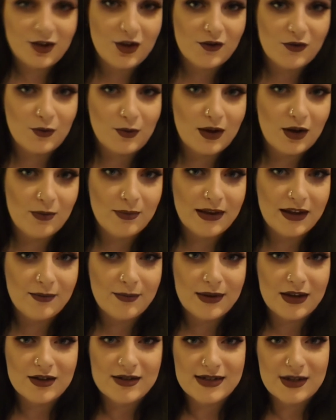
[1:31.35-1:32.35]
overwhelming
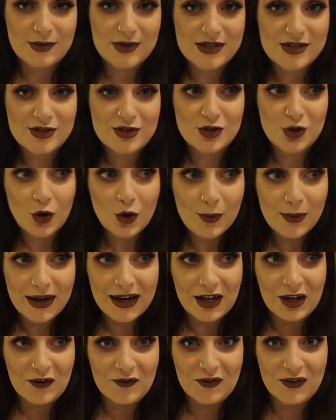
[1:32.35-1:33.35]
because there were so
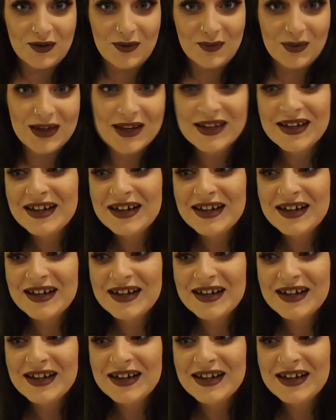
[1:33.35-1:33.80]
many of them.